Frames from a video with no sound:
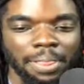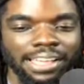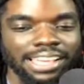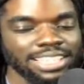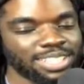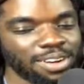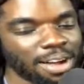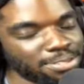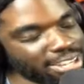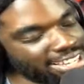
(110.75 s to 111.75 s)
It's so. I'm
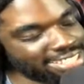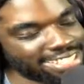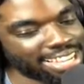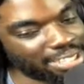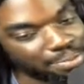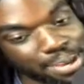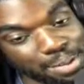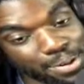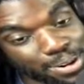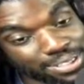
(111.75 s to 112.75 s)
trying not to take the bait,
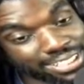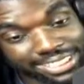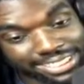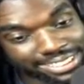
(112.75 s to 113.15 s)
bro. Look,